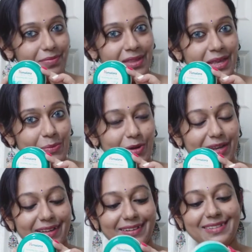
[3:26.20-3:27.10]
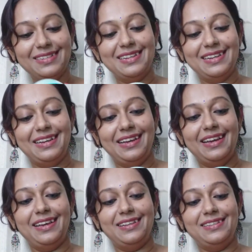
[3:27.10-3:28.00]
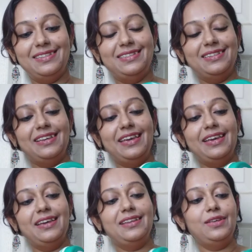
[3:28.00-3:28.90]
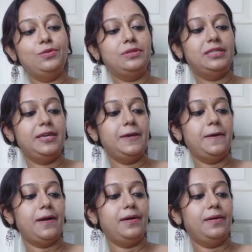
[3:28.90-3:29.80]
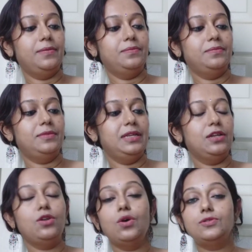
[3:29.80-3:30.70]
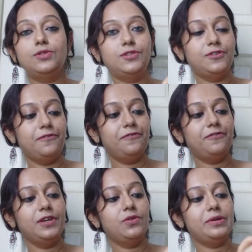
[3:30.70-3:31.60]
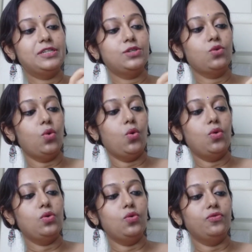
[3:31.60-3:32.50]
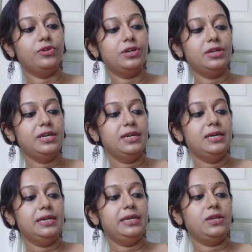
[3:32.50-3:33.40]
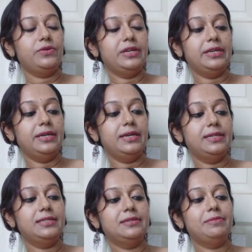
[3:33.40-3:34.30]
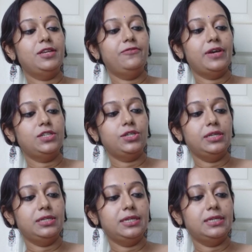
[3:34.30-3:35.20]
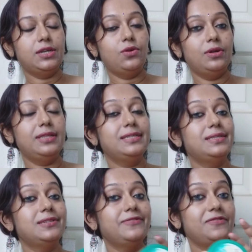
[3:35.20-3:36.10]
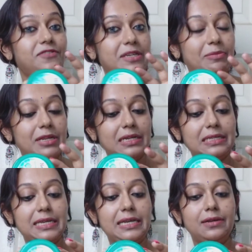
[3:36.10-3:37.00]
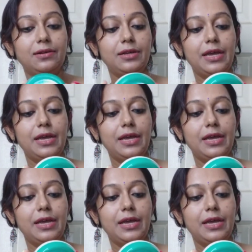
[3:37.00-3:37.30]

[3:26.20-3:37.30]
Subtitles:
Himalaya. And again, you see like lots of things written all over. Ingredients, manufacturing date and all. This is a 50 ml container